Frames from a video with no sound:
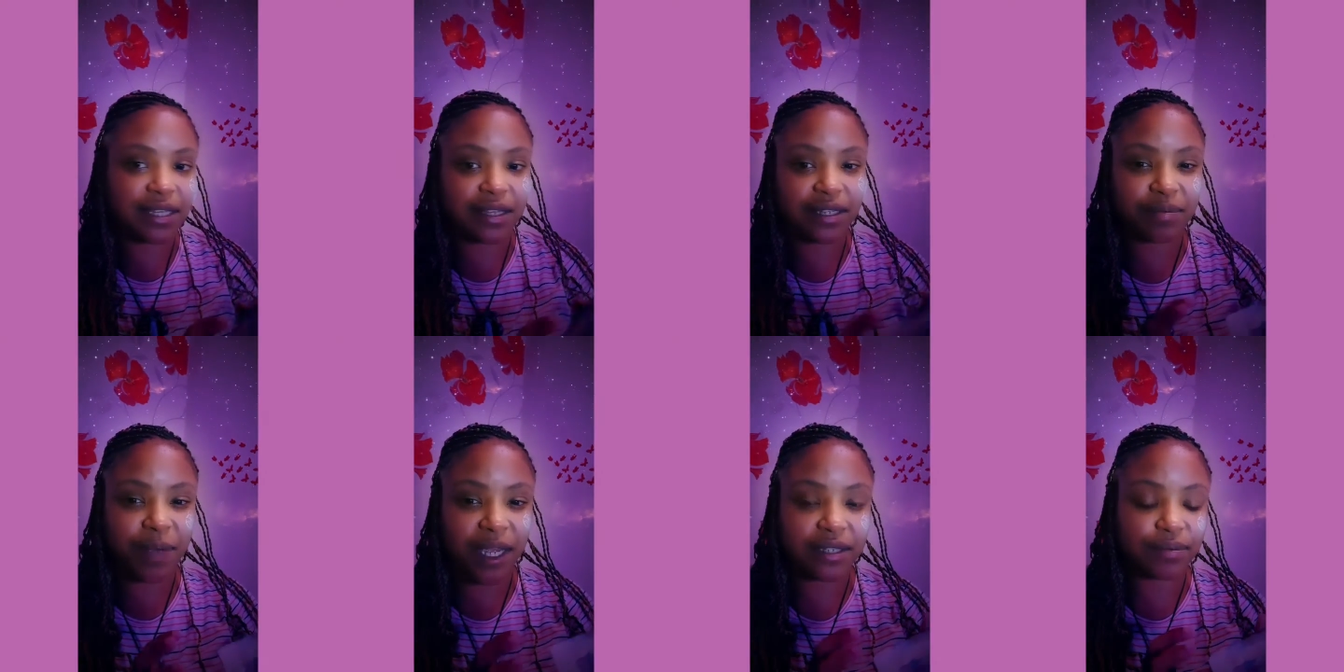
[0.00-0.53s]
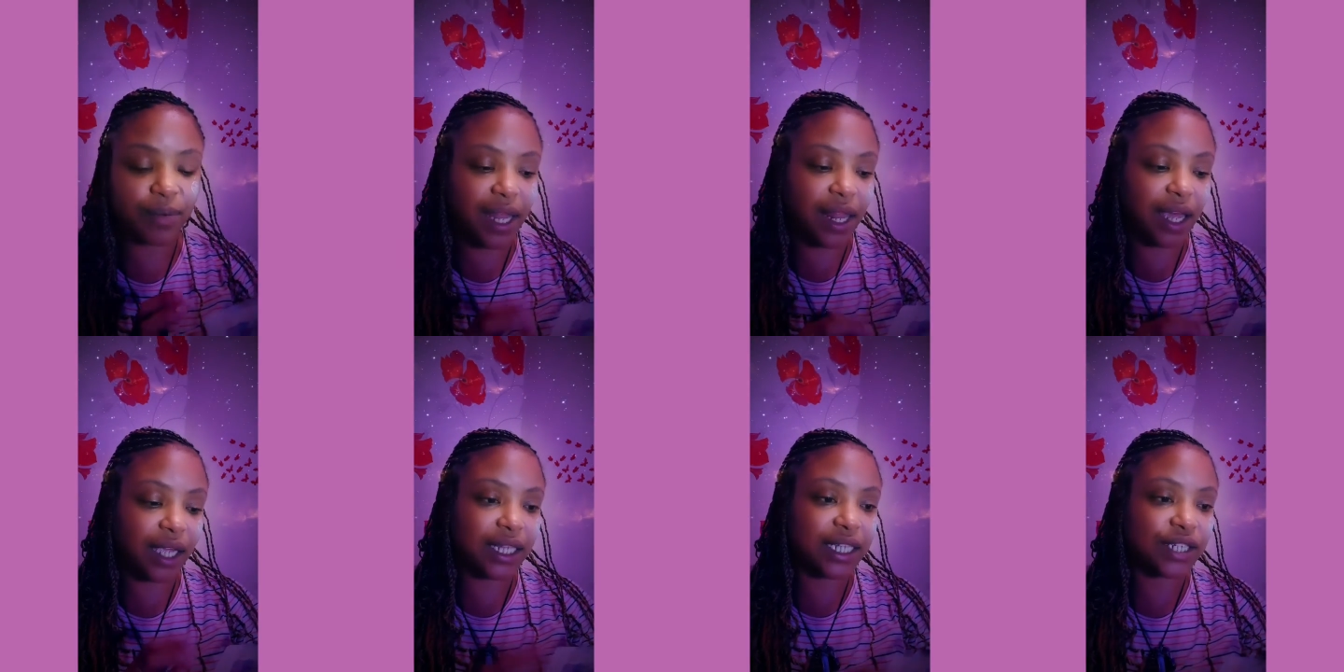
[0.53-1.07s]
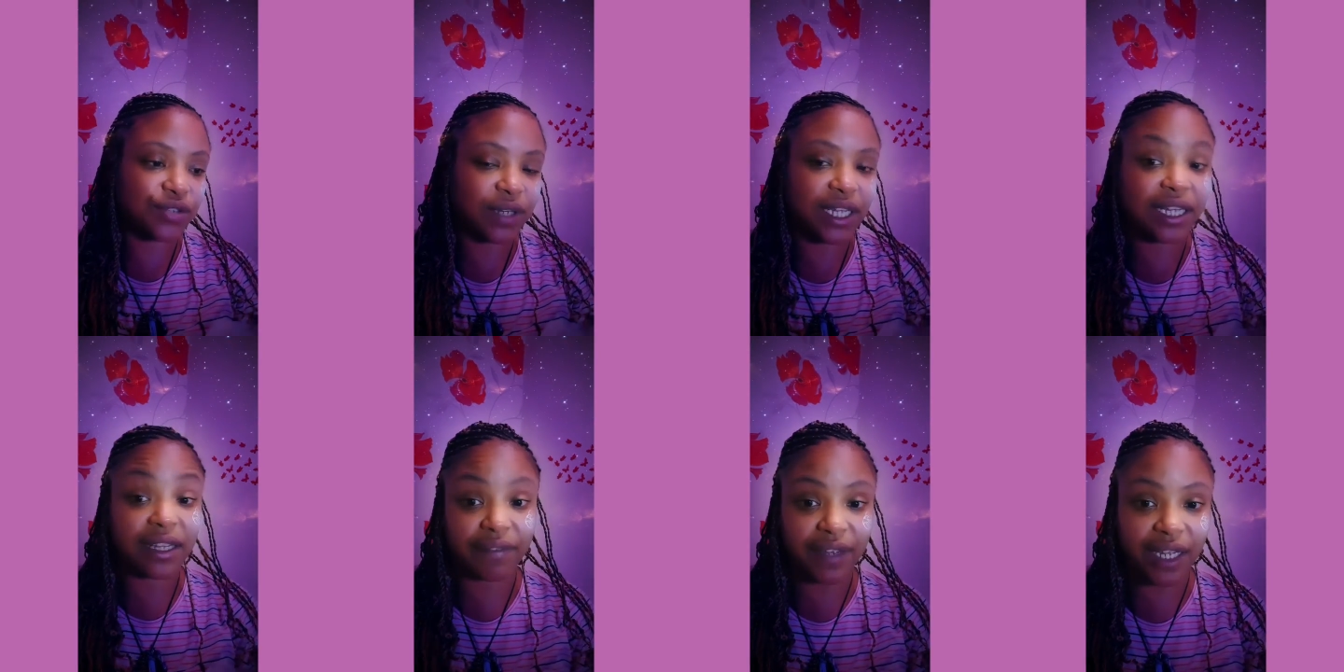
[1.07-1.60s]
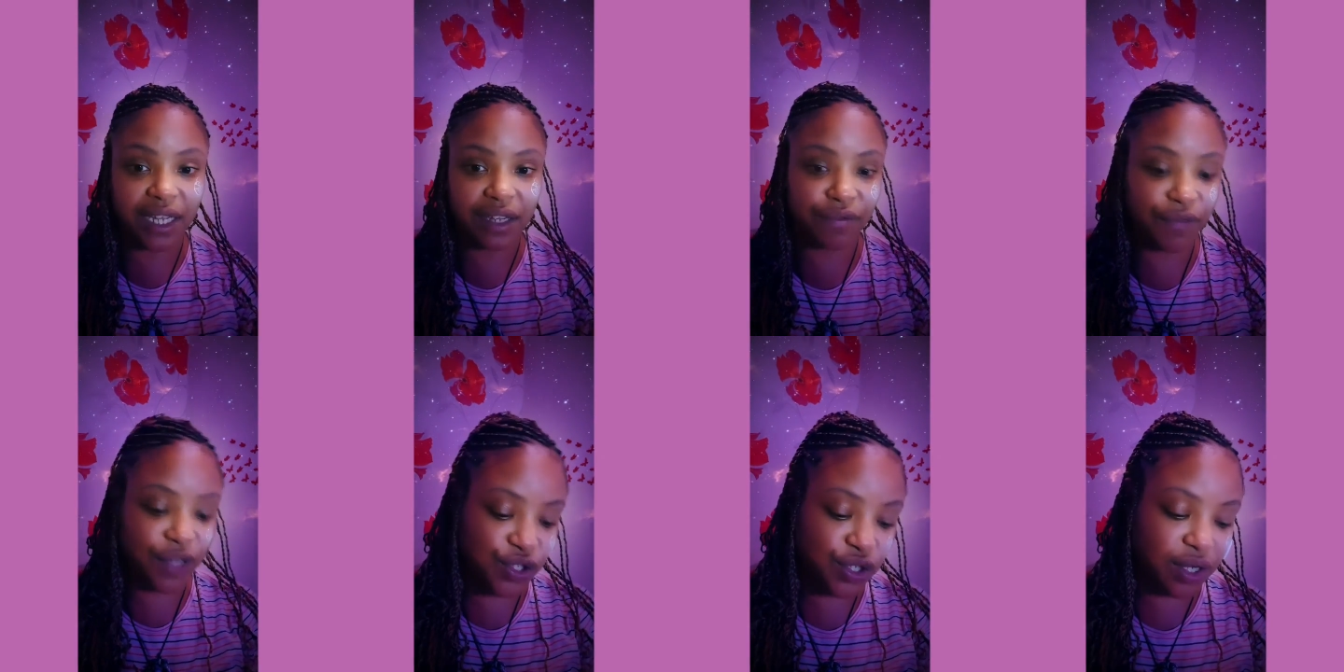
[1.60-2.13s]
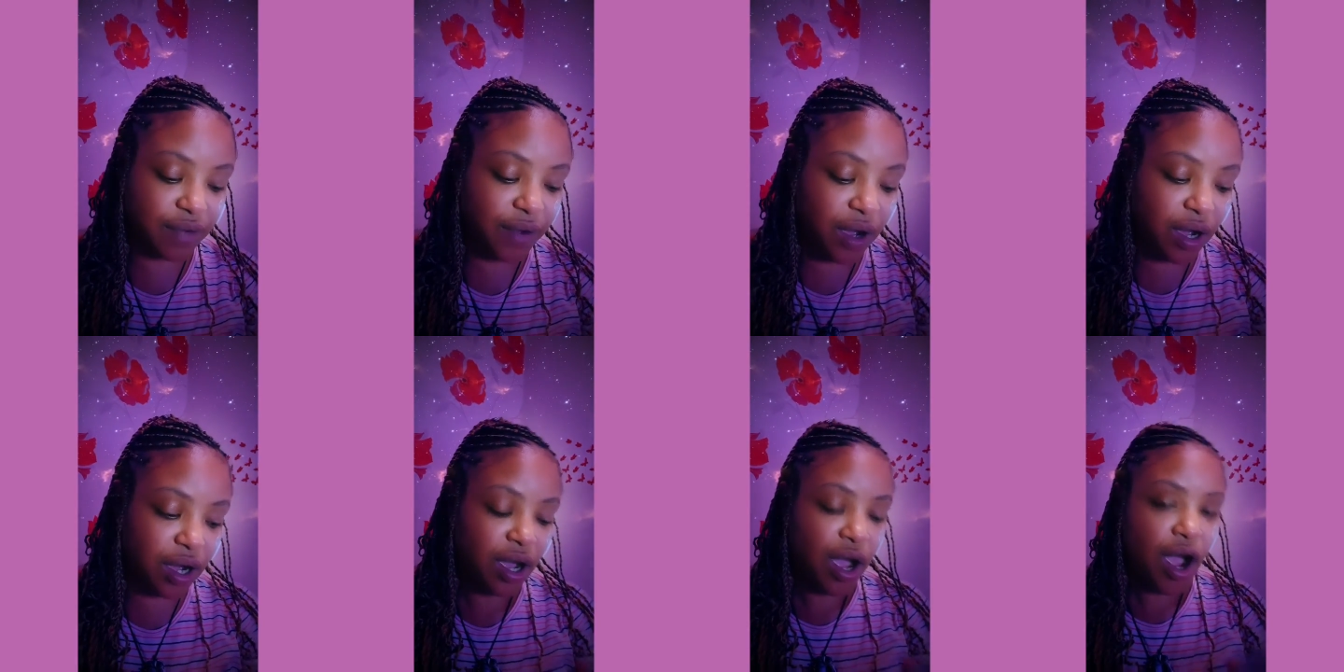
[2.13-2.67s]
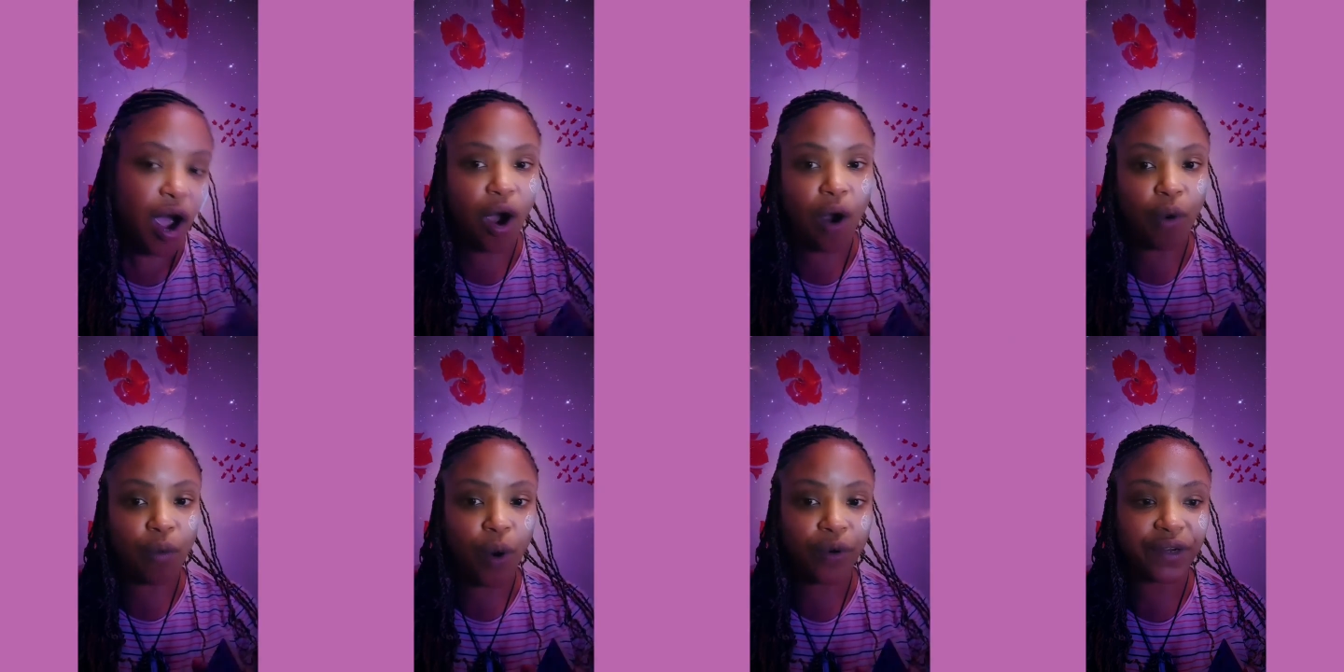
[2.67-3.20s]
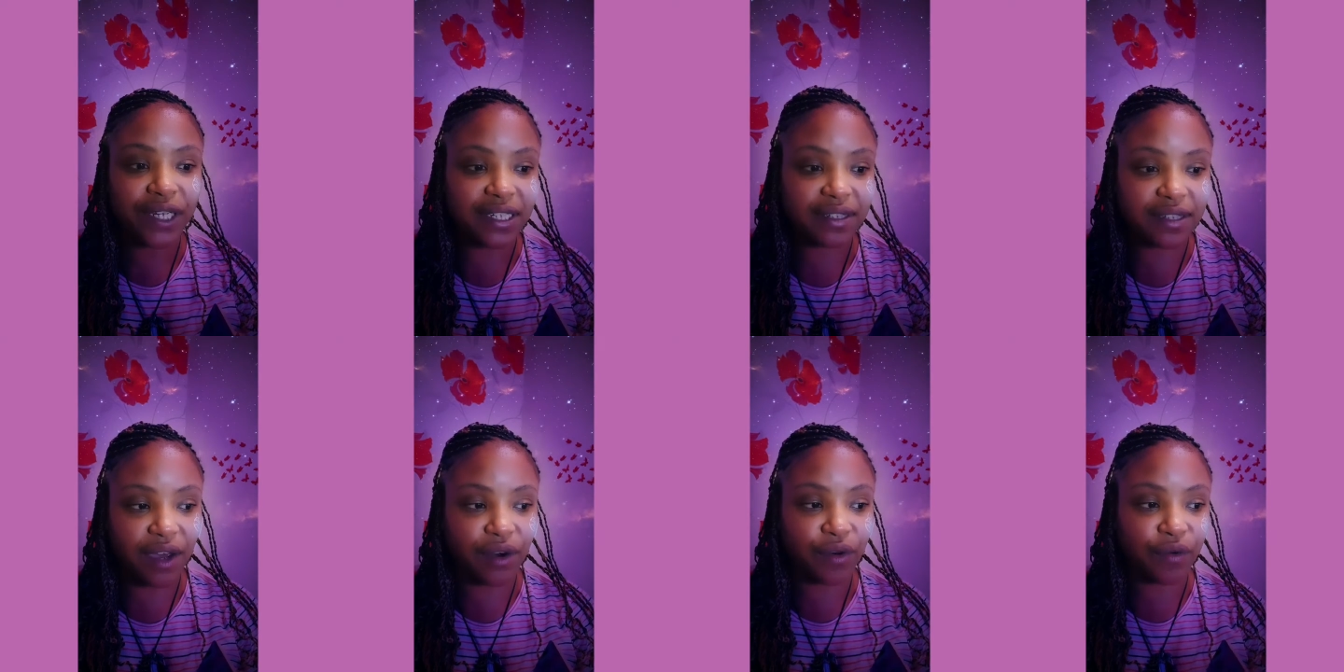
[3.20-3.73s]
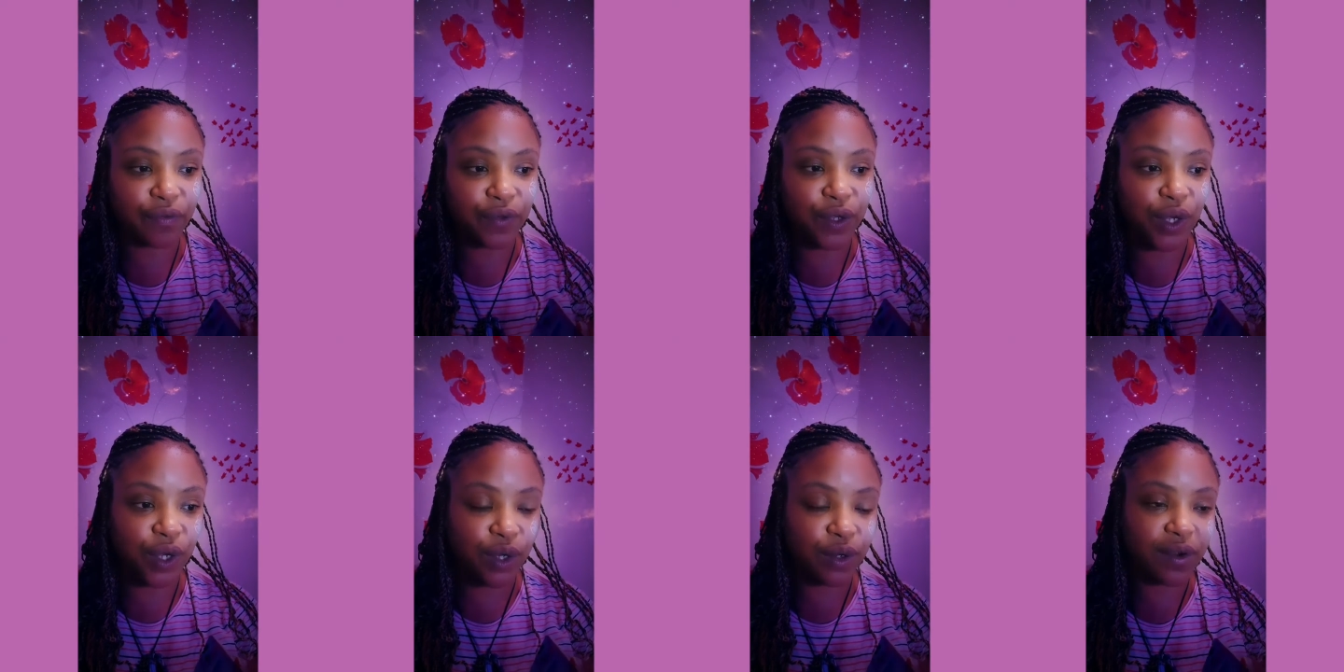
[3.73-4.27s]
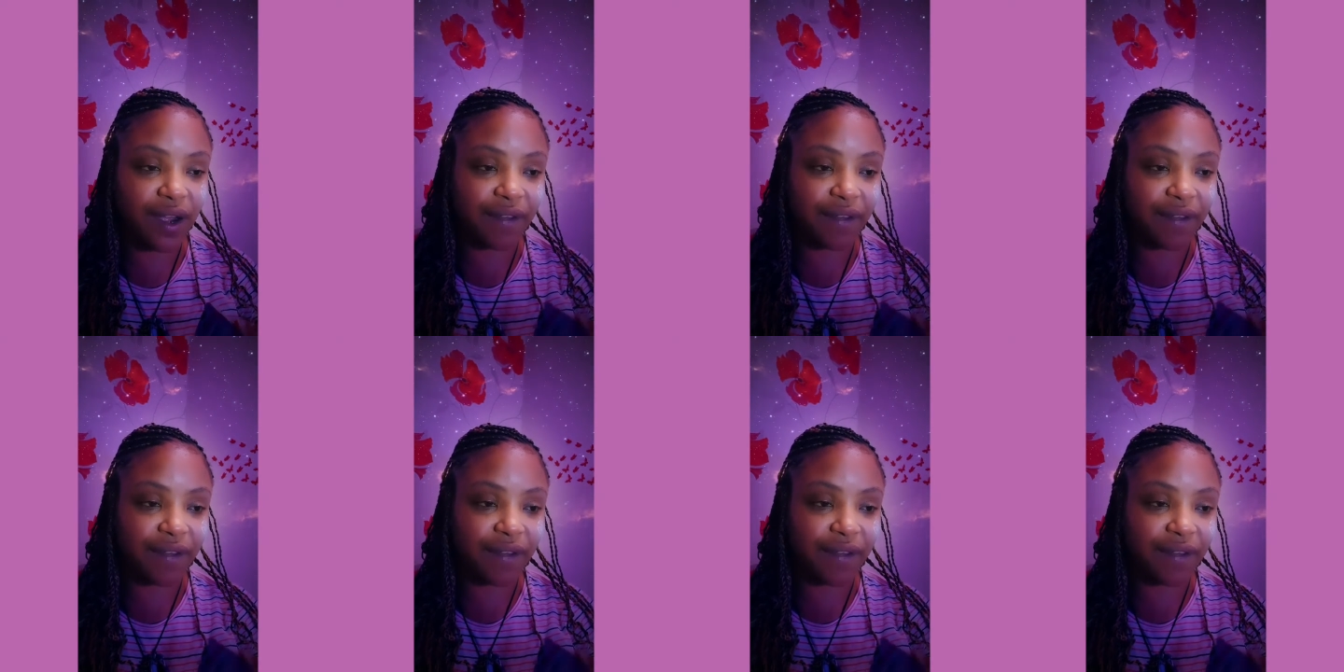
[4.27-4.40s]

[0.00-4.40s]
the space where like literally living in conviction of our warrior self, you know.